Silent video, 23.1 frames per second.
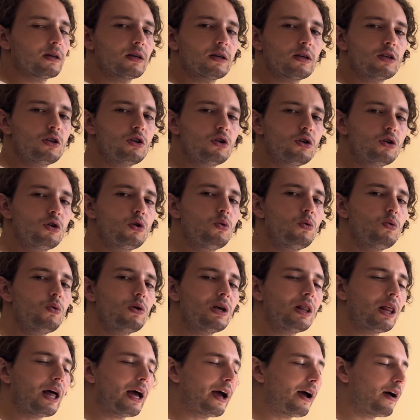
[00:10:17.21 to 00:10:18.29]
you
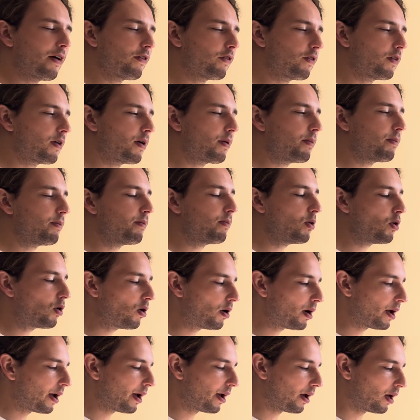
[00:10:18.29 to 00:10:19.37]
will have
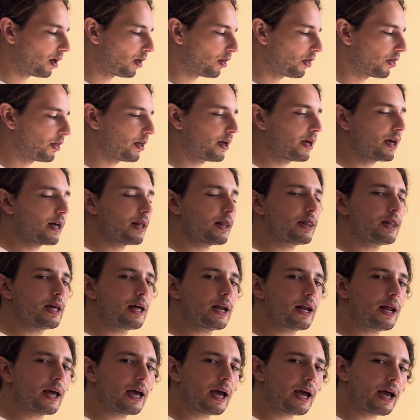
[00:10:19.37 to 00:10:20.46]
more health
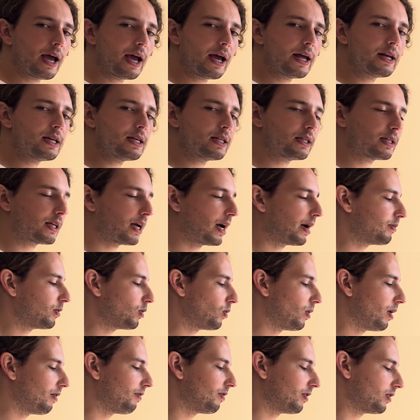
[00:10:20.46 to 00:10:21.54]
than any time
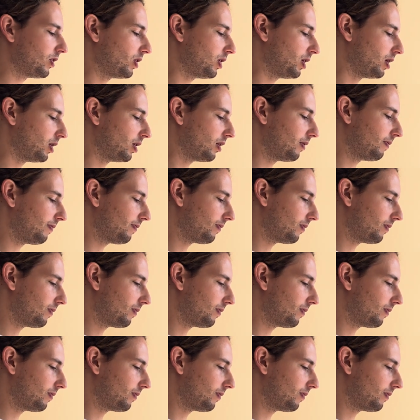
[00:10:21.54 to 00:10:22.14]
you ever did.